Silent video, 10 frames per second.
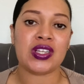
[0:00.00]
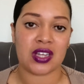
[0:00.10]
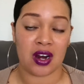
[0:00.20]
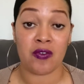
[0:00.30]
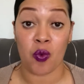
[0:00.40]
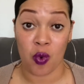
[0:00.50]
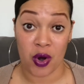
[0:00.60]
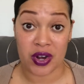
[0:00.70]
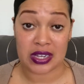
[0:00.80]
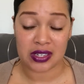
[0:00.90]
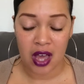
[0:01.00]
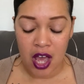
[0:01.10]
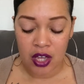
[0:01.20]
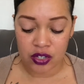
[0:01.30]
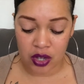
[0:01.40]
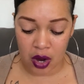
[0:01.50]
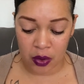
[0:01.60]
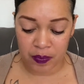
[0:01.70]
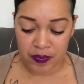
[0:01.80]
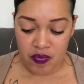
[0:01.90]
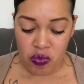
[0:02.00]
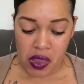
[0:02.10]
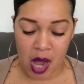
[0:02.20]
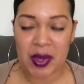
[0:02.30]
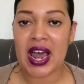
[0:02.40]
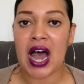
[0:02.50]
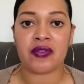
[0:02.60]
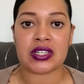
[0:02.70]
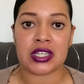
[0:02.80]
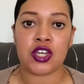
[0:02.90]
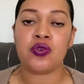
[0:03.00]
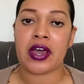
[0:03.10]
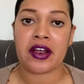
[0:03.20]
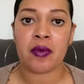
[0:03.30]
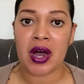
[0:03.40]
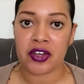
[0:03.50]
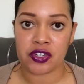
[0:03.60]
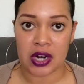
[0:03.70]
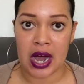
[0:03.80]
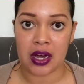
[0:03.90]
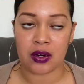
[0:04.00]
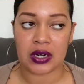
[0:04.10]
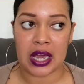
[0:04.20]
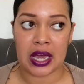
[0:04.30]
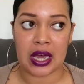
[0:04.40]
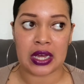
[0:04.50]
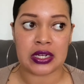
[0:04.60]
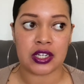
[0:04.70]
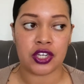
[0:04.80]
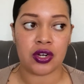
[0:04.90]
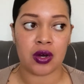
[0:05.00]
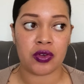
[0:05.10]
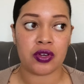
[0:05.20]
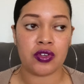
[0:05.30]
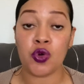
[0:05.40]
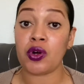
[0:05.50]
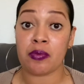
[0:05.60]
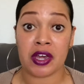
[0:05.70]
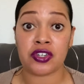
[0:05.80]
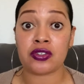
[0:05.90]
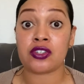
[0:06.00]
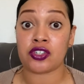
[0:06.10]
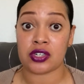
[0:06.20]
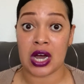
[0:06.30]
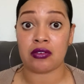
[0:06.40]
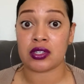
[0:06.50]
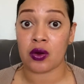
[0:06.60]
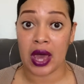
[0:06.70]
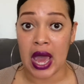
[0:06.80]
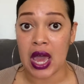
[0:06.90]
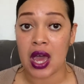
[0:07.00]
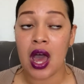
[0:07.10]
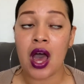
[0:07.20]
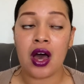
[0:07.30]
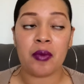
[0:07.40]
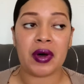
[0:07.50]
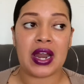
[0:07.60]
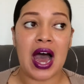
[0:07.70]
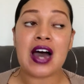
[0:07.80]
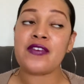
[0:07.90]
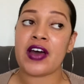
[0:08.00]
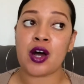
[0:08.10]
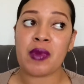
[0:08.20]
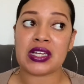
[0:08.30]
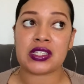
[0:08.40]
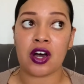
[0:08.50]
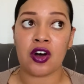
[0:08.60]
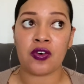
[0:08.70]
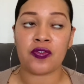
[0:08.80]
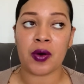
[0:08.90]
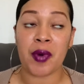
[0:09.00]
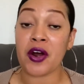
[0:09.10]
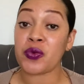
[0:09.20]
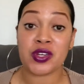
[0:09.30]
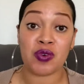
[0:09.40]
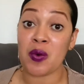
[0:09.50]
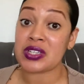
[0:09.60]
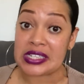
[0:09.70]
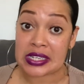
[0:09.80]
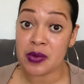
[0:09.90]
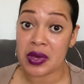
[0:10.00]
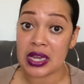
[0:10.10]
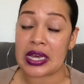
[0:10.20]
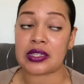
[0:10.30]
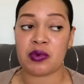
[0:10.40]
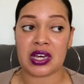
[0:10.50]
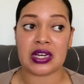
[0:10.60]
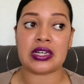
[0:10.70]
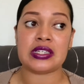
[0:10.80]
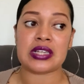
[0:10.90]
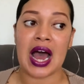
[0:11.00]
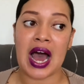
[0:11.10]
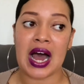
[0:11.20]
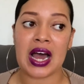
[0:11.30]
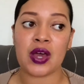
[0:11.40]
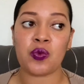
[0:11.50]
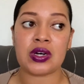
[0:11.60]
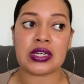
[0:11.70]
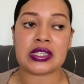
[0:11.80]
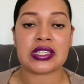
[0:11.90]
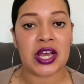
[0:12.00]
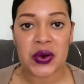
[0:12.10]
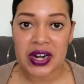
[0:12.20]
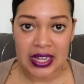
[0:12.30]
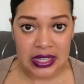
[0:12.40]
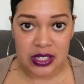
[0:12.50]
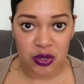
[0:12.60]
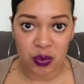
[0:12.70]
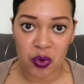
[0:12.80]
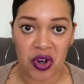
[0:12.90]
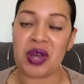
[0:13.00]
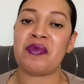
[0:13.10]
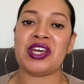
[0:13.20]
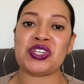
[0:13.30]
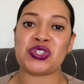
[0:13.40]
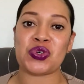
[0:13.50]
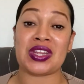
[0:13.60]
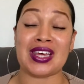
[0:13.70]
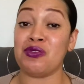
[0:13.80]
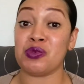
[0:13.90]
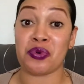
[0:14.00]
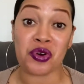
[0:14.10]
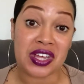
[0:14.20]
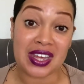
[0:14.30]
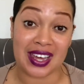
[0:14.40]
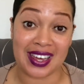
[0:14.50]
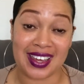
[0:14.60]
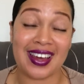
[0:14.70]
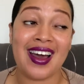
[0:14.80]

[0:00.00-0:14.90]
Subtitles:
set of worries. So, I mean, obviously you care about your child, and you know, you want to make sure that your child is okay. But I found myself, part of the reason why I wasn't sleeping is because I was staring at this little boy, making sure that he was breathing,